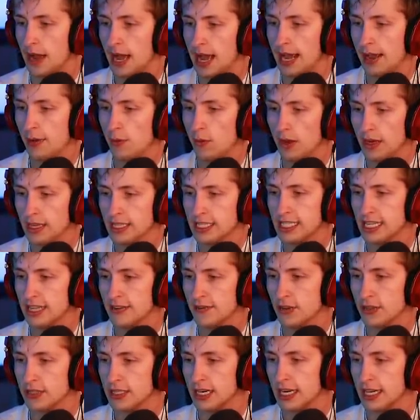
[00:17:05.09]
I want to see if
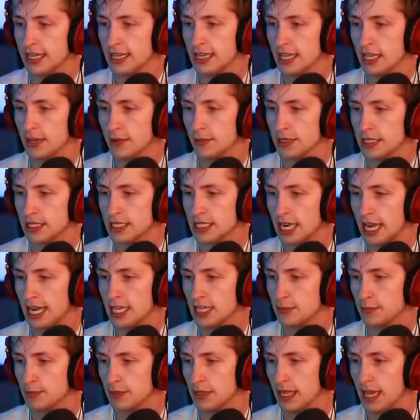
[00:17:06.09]
there's anything
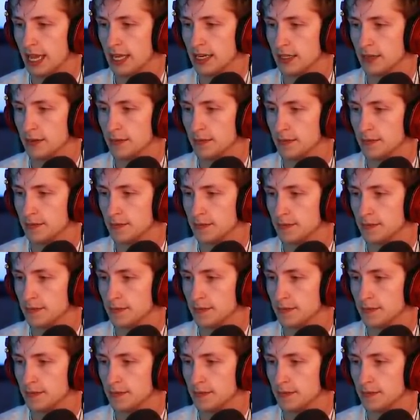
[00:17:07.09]
besides platinum.